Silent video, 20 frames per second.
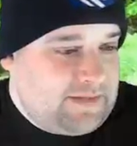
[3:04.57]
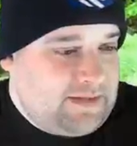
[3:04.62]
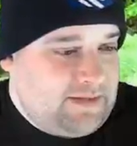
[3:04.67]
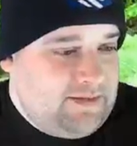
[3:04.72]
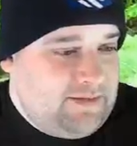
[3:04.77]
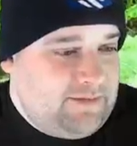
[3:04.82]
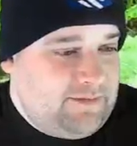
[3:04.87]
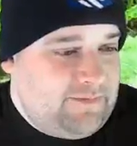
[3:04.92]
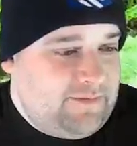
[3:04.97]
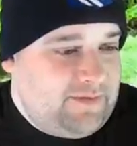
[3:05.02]

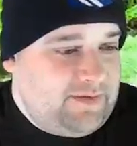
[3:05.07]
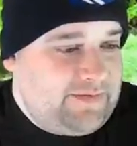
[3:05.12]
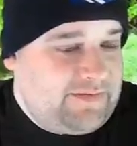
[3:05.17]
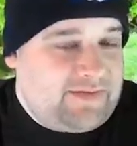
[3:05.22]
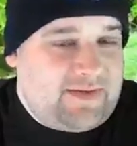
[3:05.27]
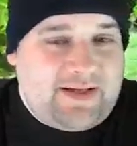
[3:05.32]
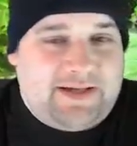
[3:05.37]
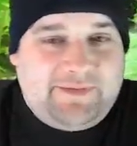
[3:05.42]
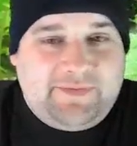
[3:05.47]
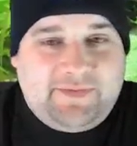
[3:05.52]
First
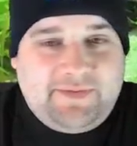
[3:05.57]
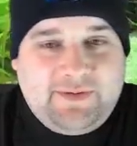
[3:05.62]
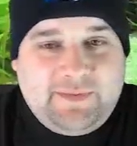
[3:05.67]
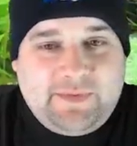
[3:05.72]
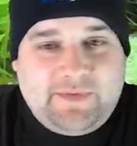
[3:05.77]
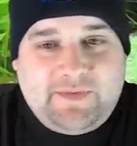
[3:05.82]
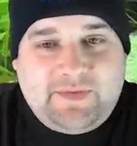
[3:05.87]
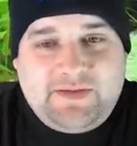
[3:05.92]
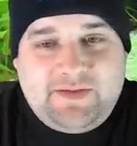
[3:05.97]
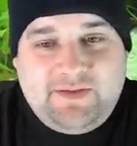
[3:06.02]
live stream
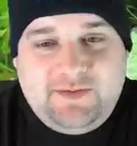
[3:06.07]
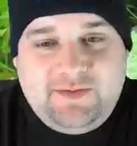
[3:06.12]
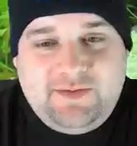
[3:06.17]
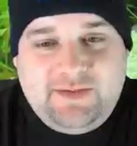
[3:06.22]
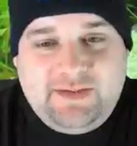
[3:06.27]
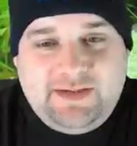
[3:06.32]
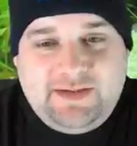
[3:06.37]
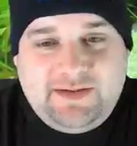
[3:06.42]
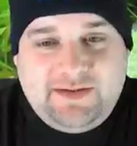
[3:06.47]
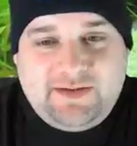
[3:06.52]
of the new
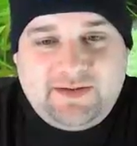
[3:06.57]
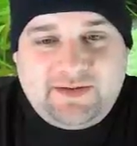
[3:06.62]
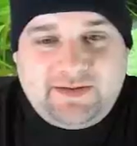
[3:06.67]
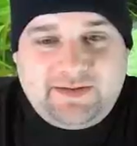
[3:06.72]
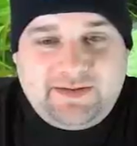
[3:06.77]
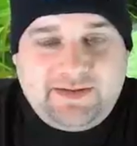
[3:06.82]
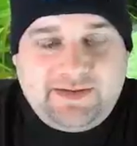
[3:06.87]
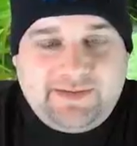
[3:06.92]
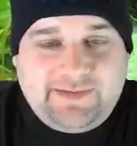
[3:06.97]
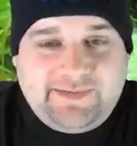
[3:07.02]
year.
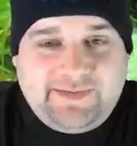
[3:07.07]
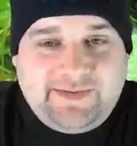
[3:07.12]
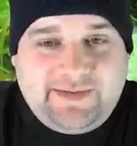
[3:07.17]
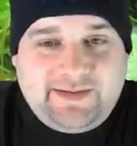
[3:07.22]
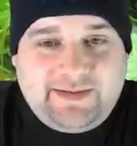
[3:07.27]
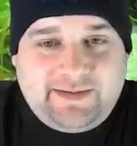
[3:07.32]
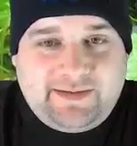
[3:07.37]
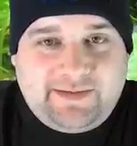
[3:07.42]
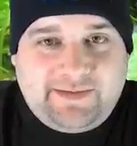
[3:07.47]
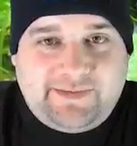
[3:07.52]
Yes, it
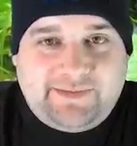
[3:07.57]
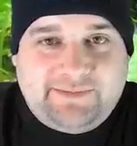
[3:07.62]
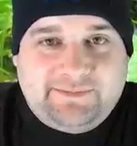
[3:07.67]
is.